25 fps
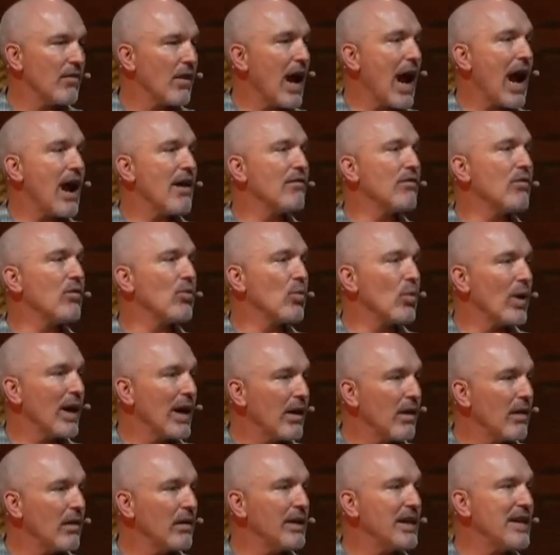I've
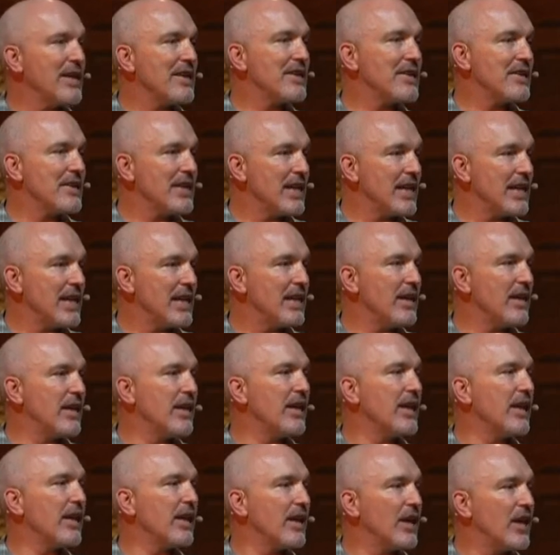rarely seen
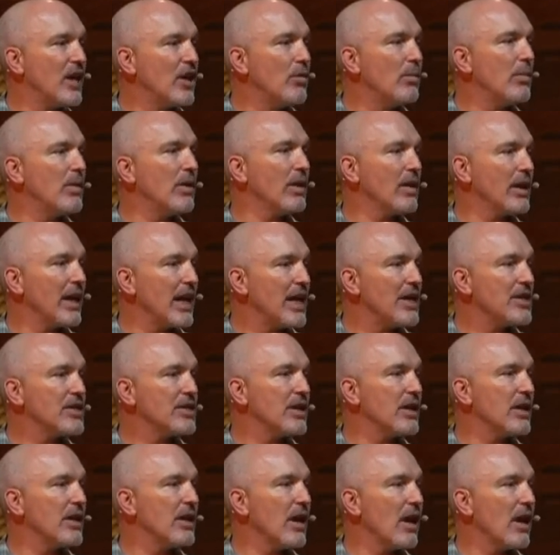the accumulation